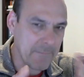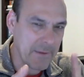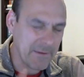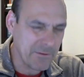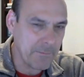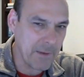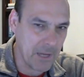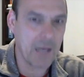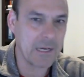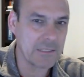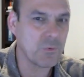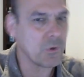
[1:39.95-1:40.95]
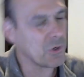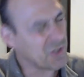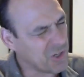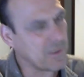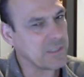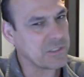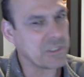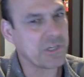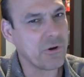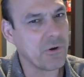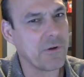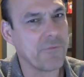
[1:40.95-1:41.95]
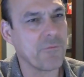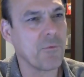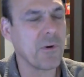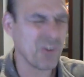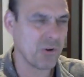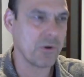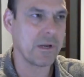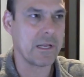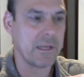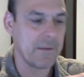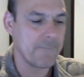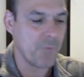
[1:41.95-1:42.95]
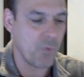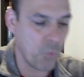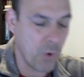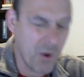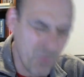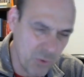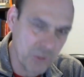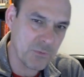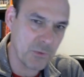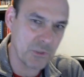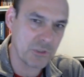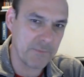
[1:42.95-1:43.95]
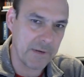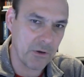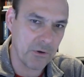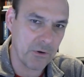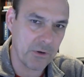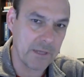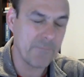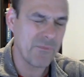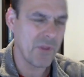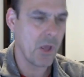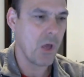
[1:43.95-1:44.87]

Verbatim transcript: I mean, to be honest, we're a little insecure if we're learning what we're supposed to be learning,